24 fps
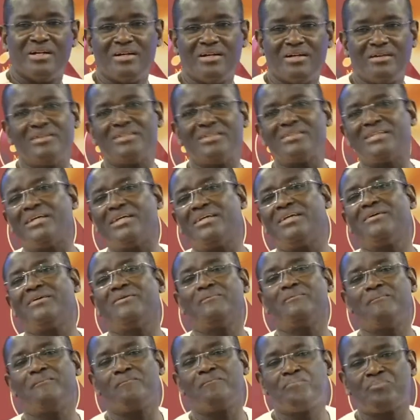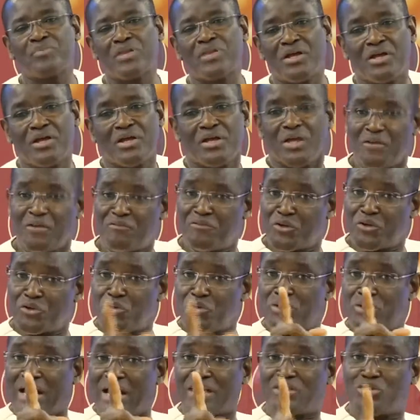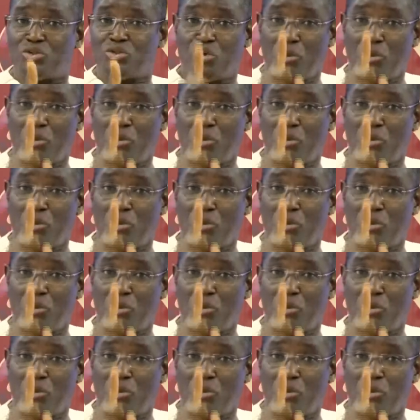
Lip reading: You see, if you do that, you will